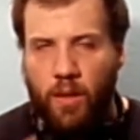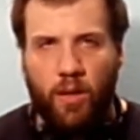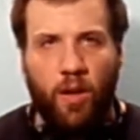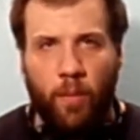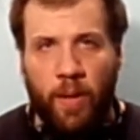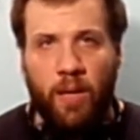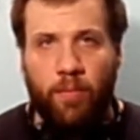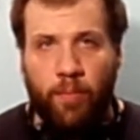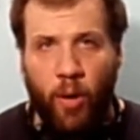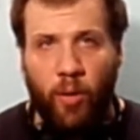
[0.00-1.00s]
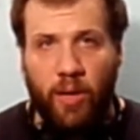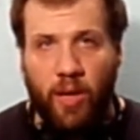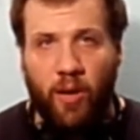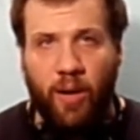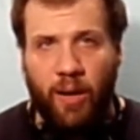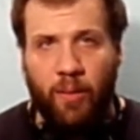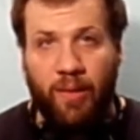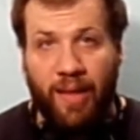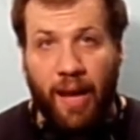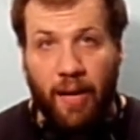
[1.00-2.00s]
A little a bit bulky around the
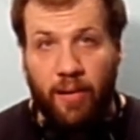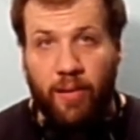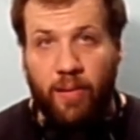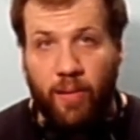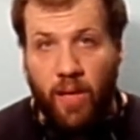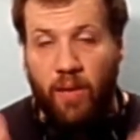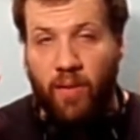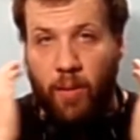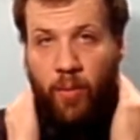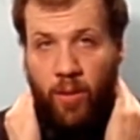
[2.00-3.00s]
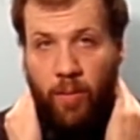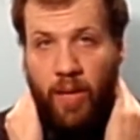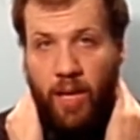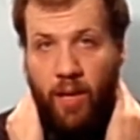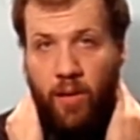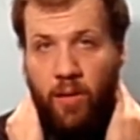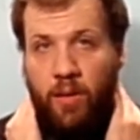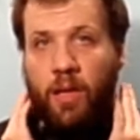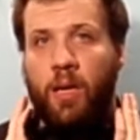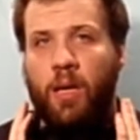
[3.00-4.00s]
neck. I put them here,
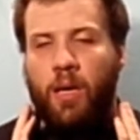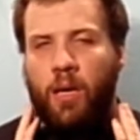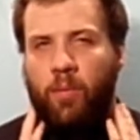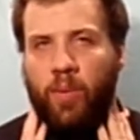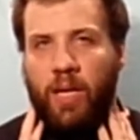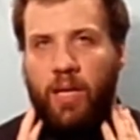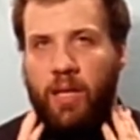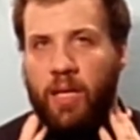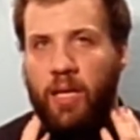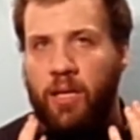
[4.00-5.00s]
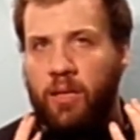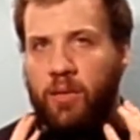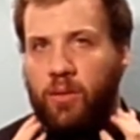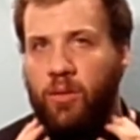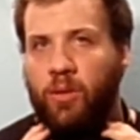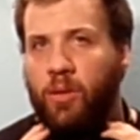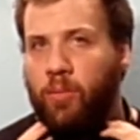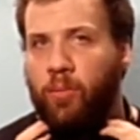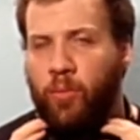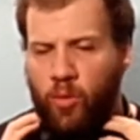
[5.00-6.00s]
but these are
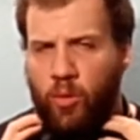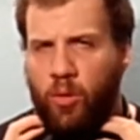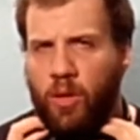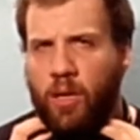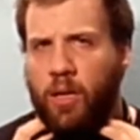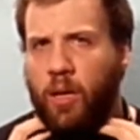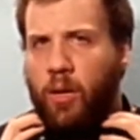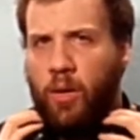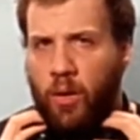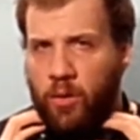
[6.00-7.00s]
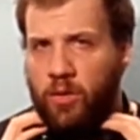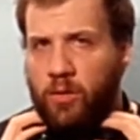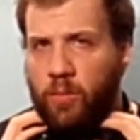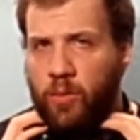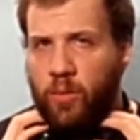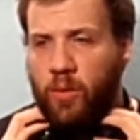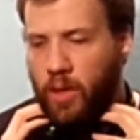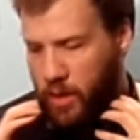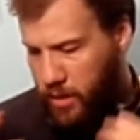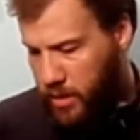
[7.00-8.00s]
more noticeable
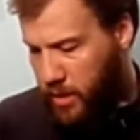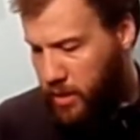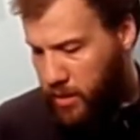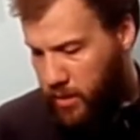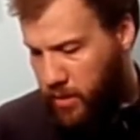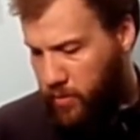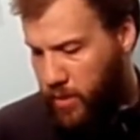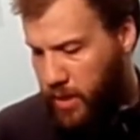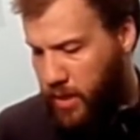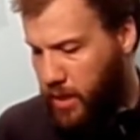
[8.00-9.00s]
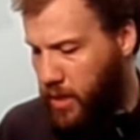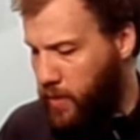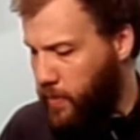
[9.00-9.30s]
than my